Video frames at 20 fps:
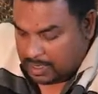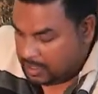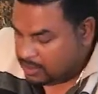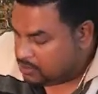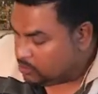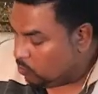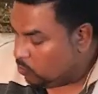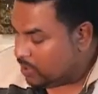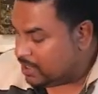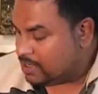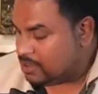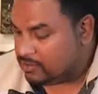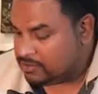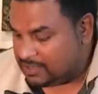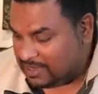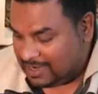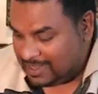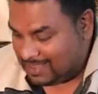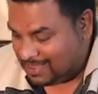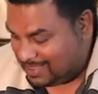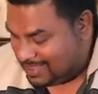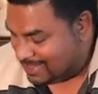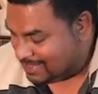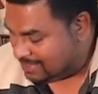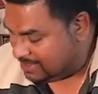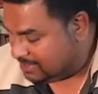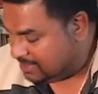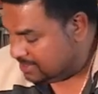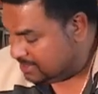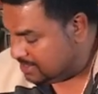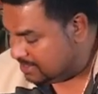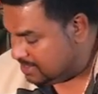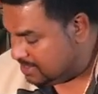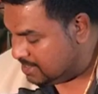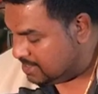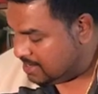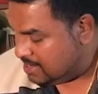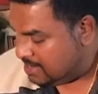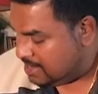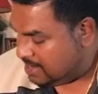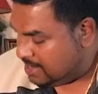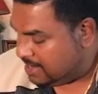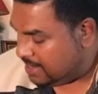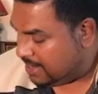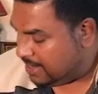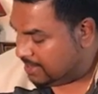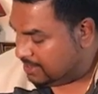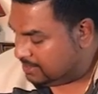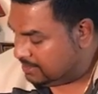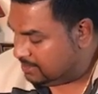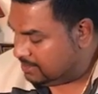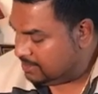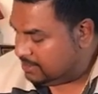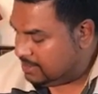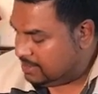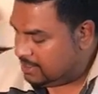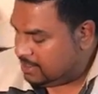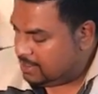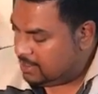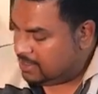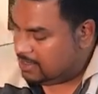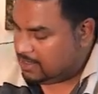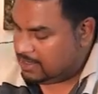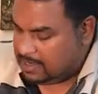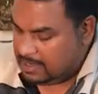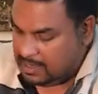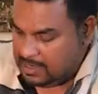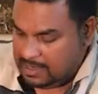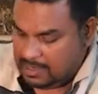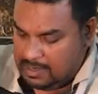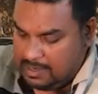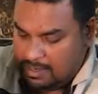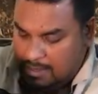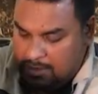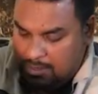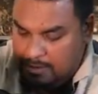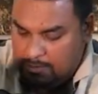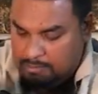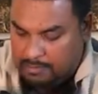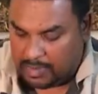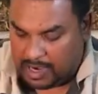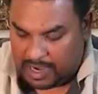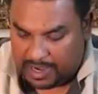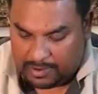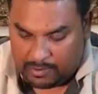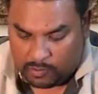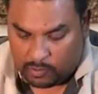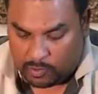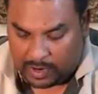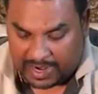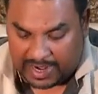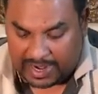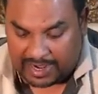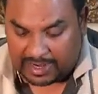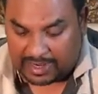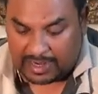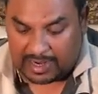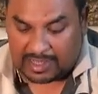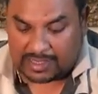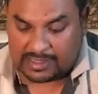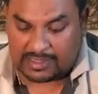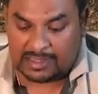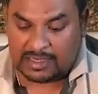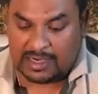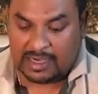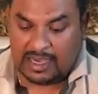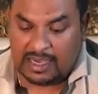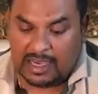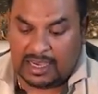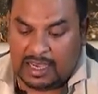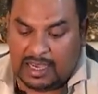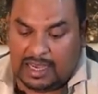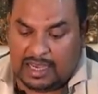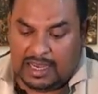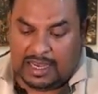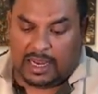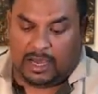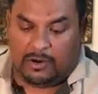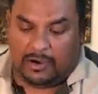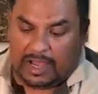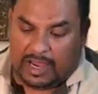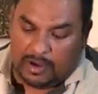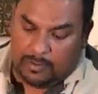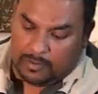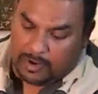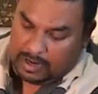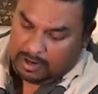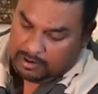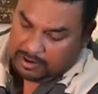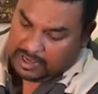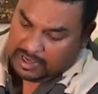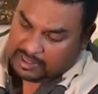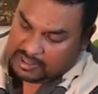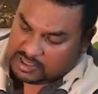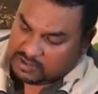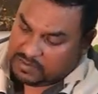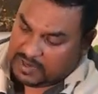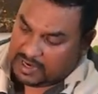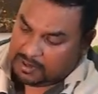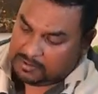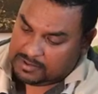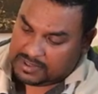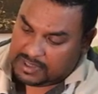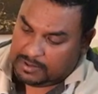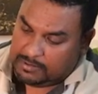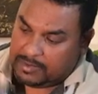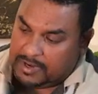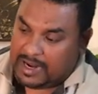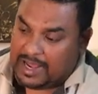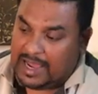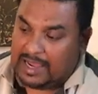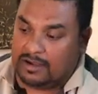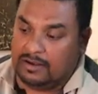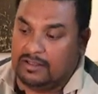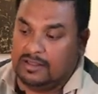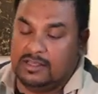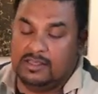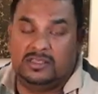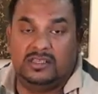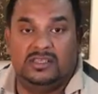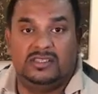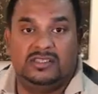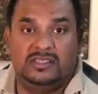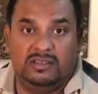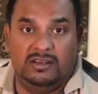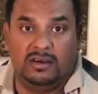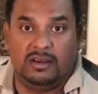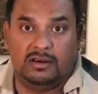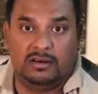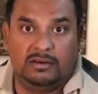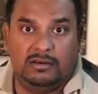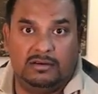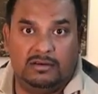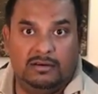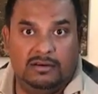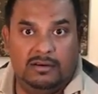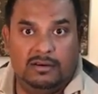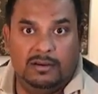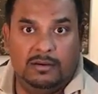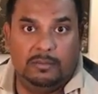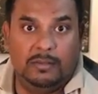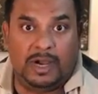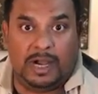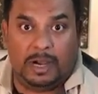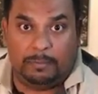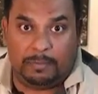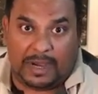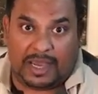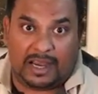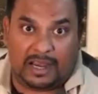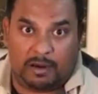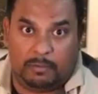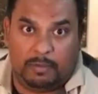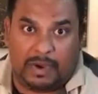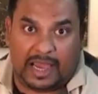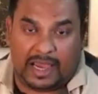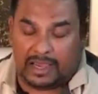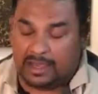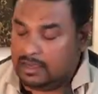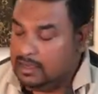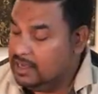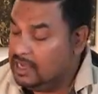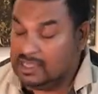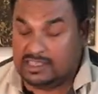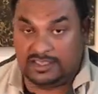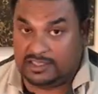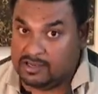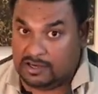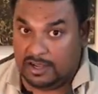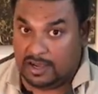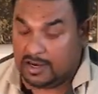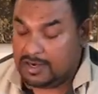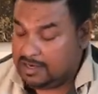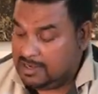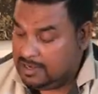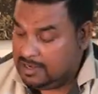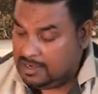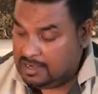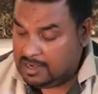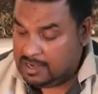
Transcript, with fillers: So what goes into this is my wide-angle lens. Now, anyone looking at this bag would say, but hang on, this is not a padded bag. It's not.